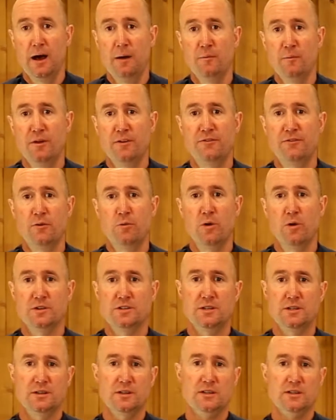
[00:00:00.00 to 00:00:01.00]
if you're
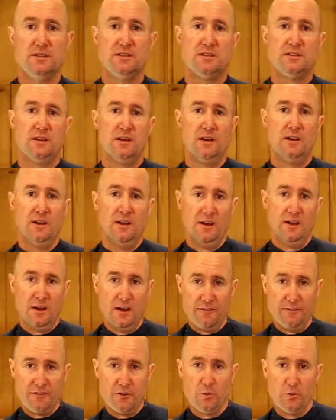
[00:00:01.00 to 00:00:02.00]
watching this
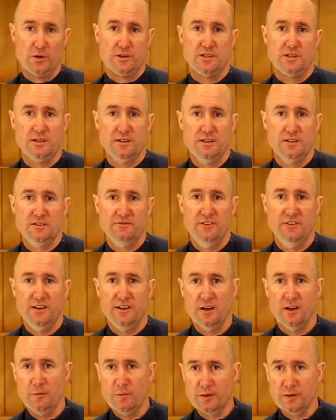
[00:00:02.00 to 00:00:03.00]

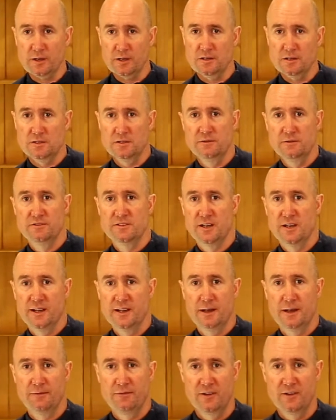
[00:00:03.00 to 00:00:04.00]
video because you've signed
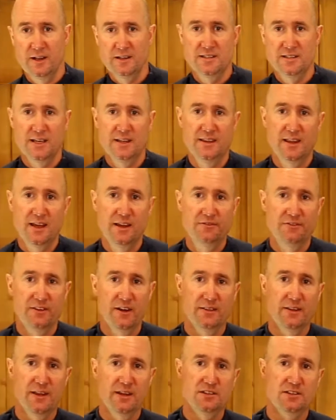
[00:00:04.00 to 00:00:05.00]
up for our 10-day
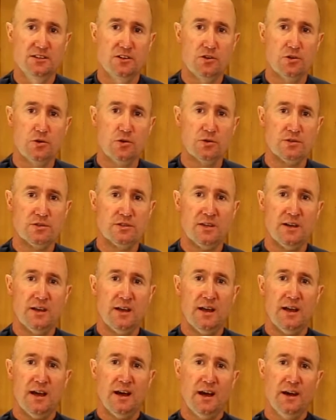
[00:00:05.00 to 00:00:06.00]
foundation course,
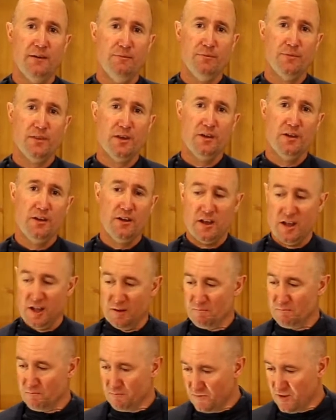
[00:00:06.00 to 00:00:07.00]

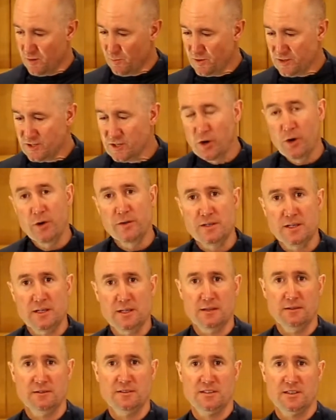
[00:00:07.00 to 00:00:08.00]
the majority of
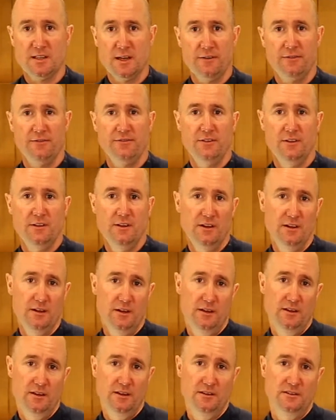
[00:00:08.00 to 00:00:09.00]
this stuff
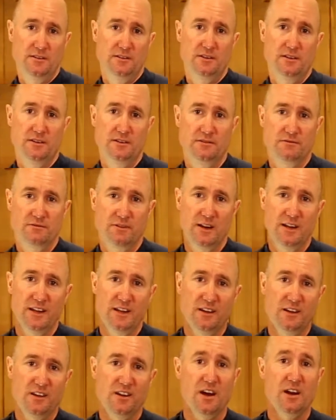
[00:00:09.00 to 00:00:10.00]
is
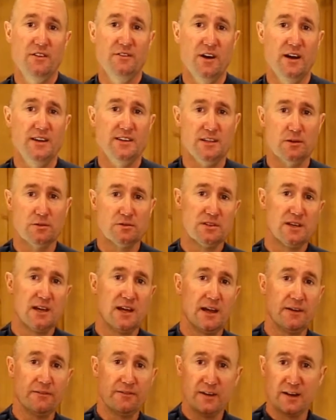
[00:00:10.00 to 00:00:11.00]
really kind of ideal to
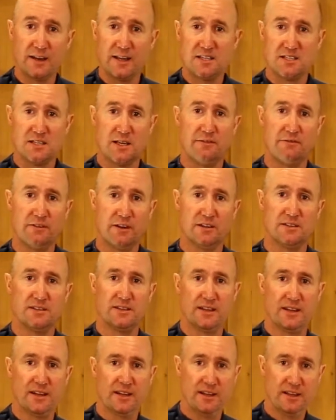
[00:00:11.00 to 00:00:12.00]
have, unless I've
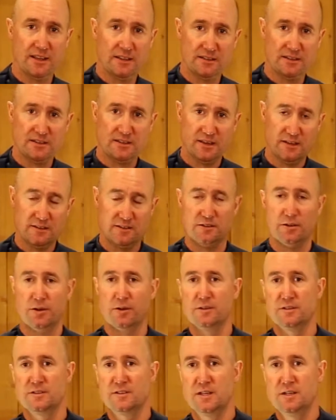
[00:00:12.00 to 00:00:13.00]
listed it as
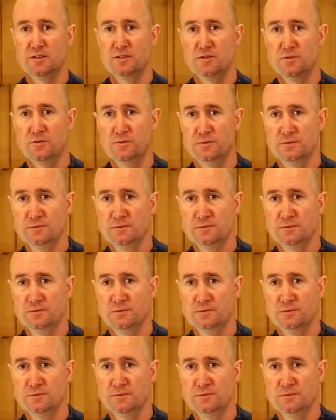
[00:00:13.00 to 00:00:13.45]
not essential.